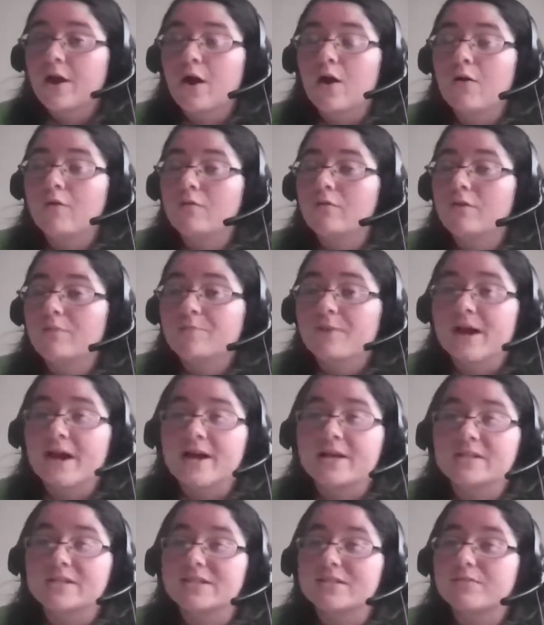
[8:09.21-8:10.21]
over the
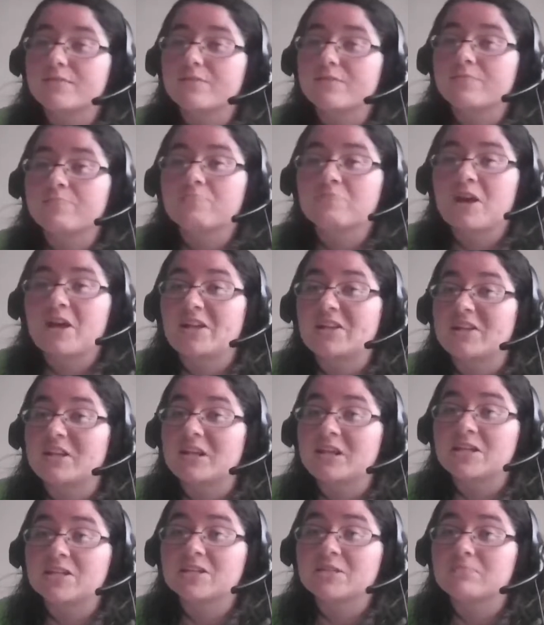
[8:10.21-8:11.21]
past at
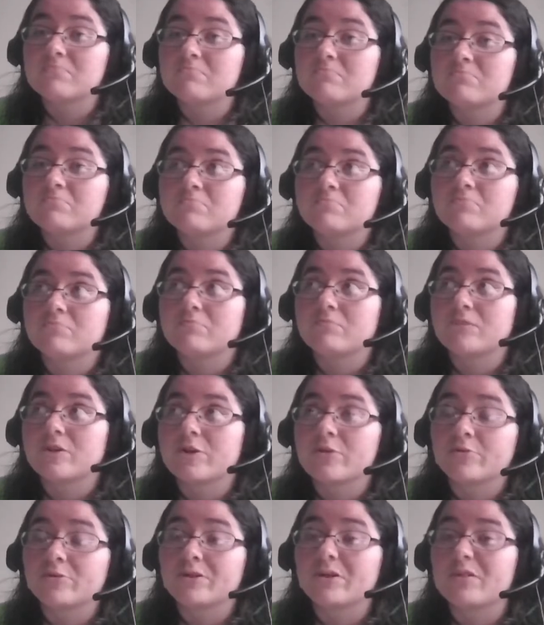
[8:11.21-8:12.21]
least
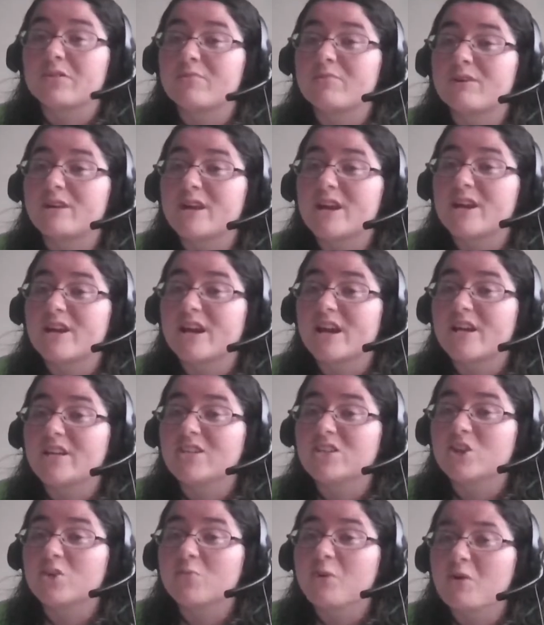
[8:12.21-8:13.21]
nearly three
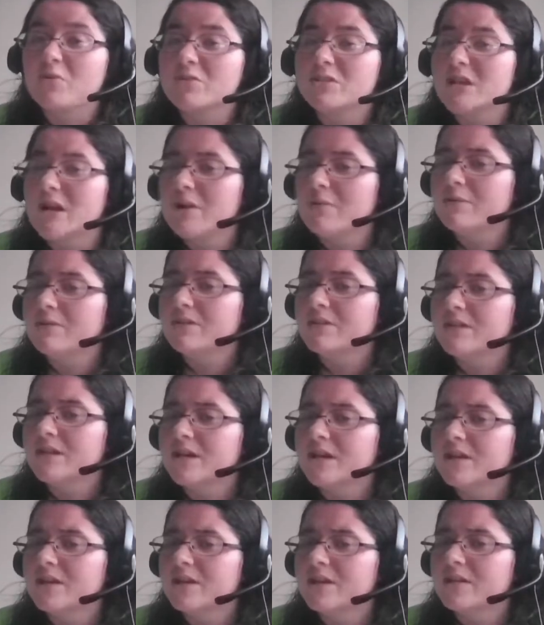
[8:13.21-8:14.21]
decades almost, I would
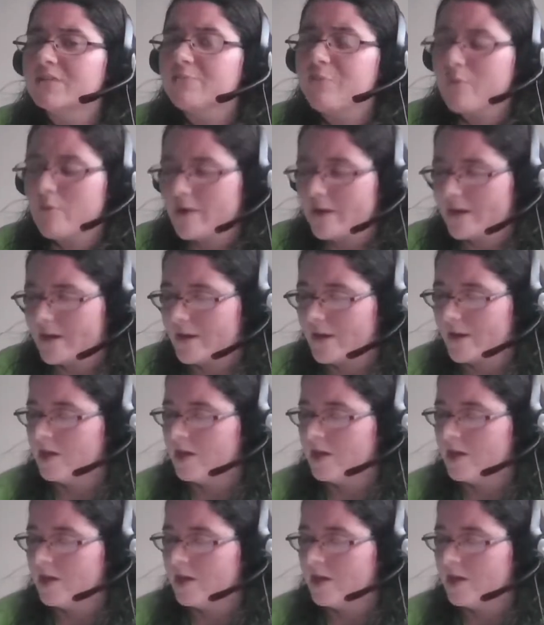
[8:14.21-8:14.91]
say at this point.